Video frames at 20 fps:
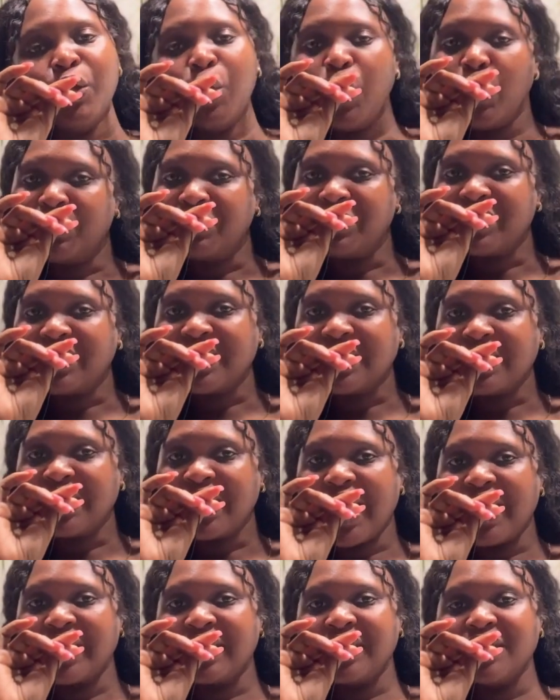OPT
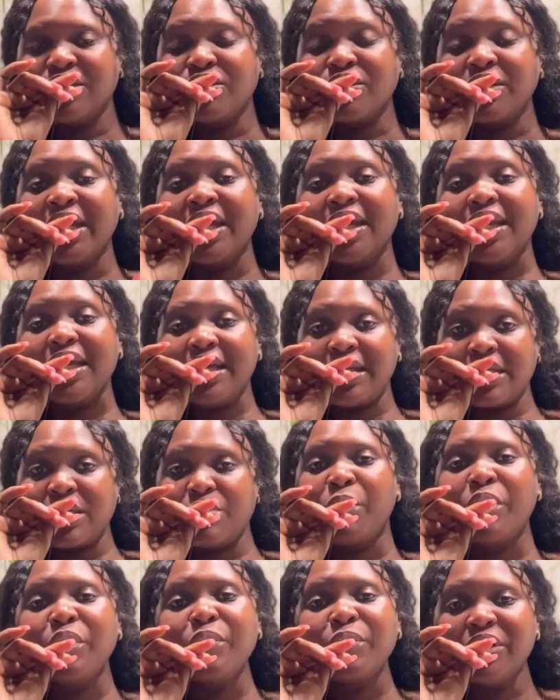and then to get
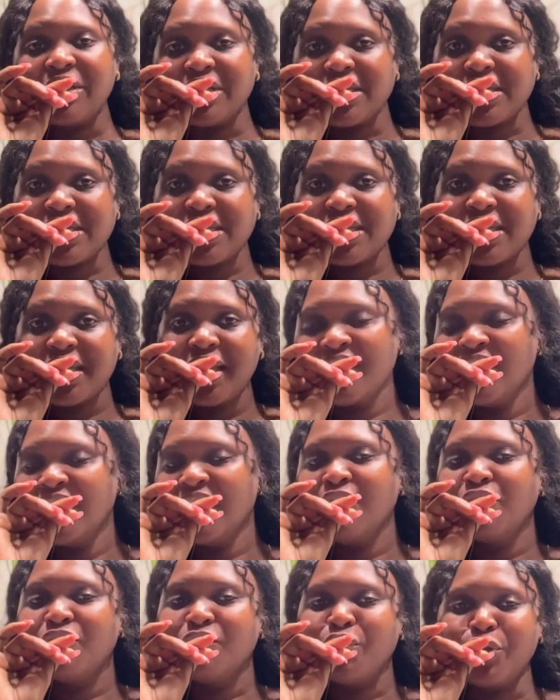experience
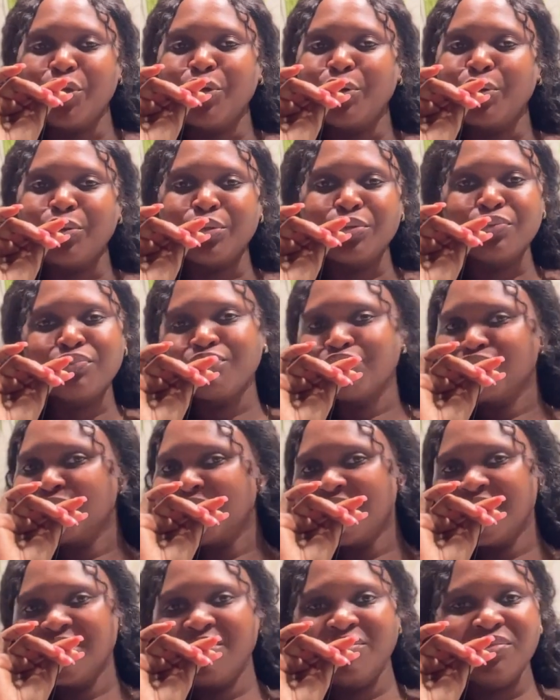for your
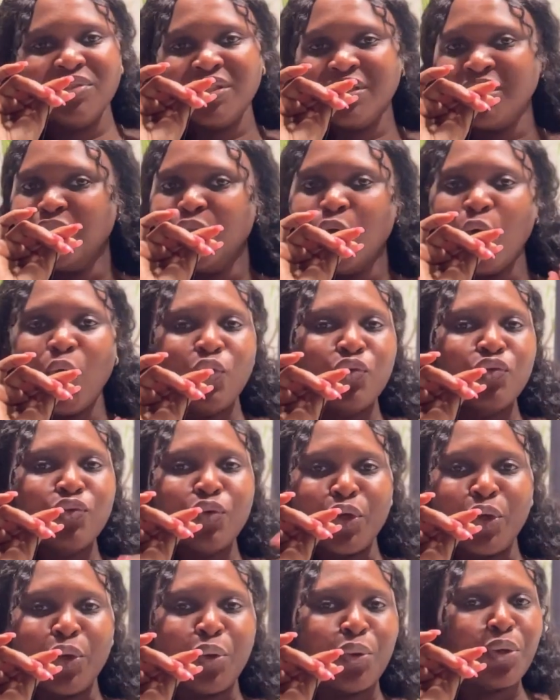CV or for
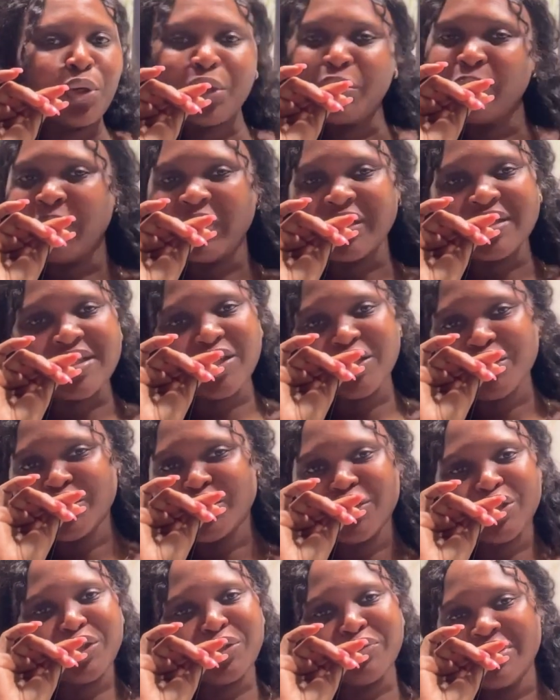your
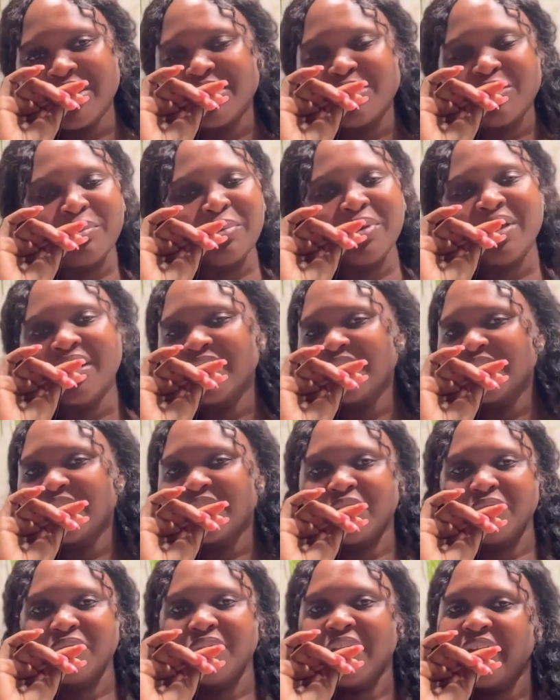documentation, your resume and
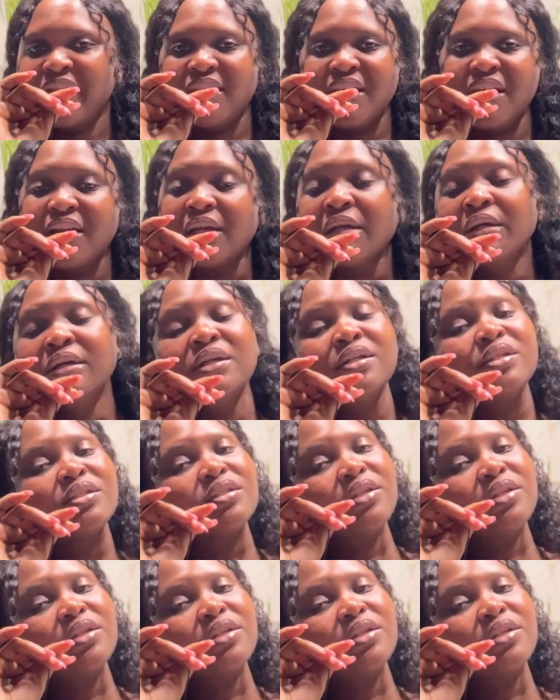stuff like that. So